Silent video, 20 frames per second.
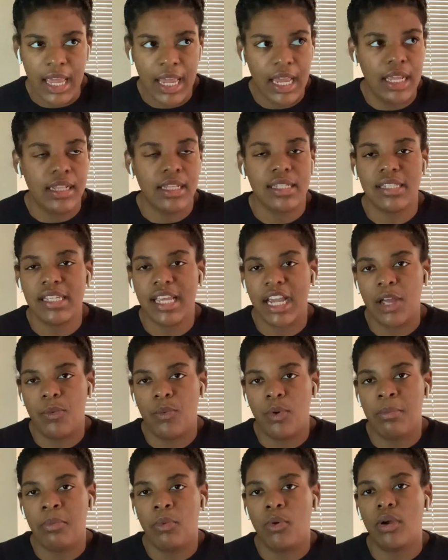in the second
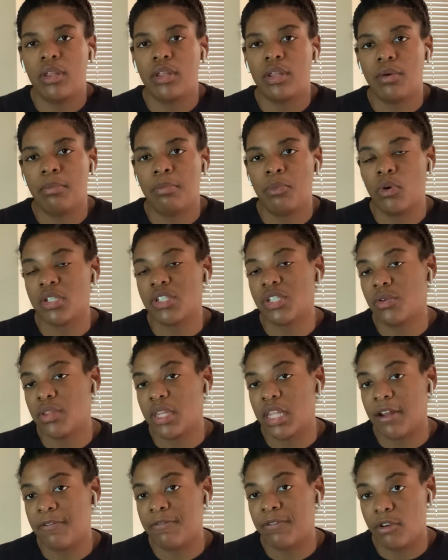one more, uh, more so
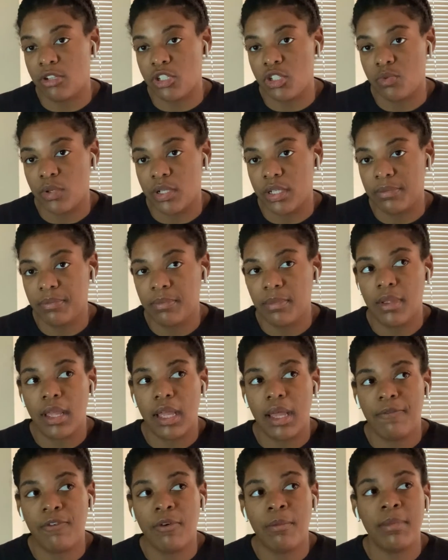than the first one?
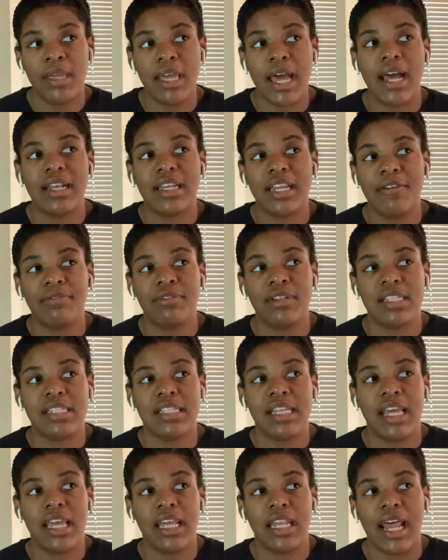For me, I definitely
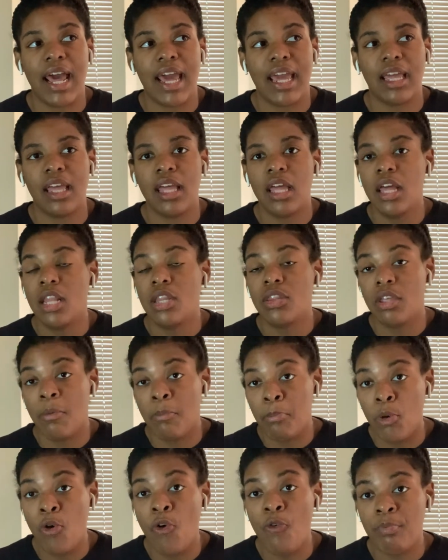say like the
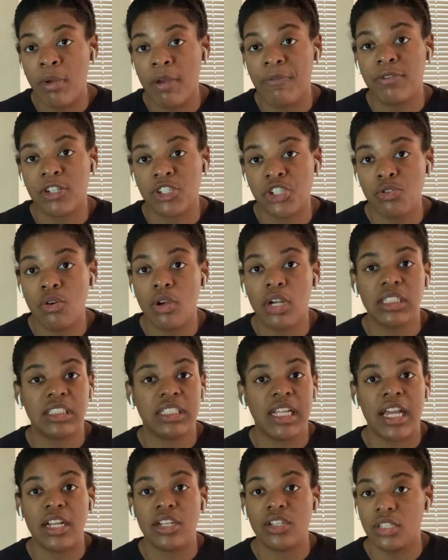movement for sure. Cause
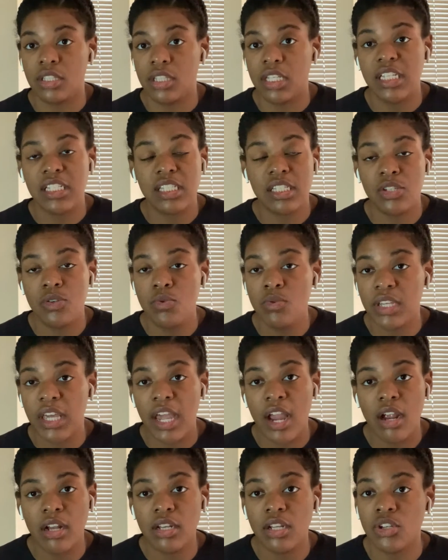like this new
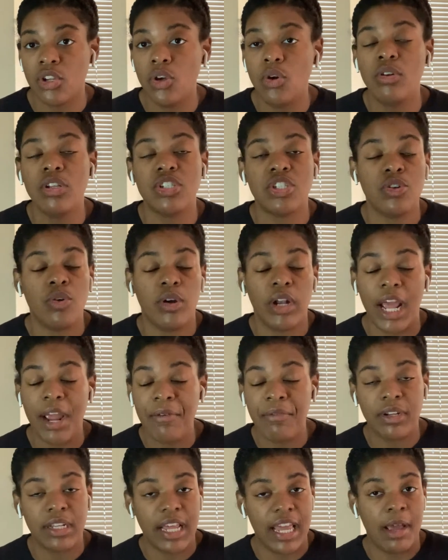character dude is doing
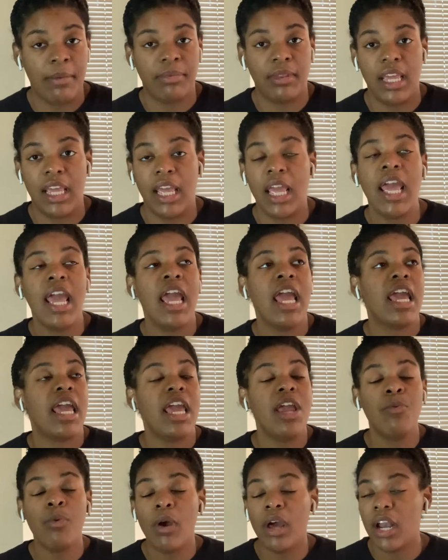every damn thing.
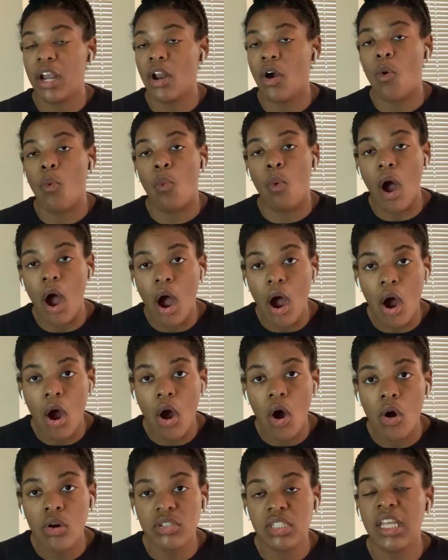He running on
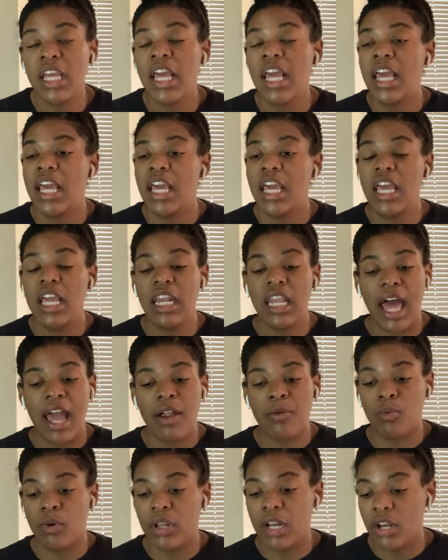walls. He
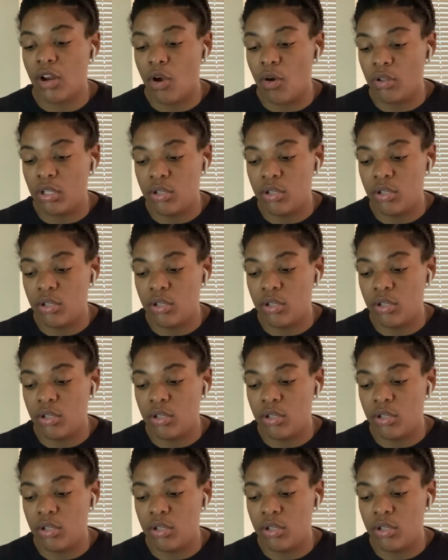like running on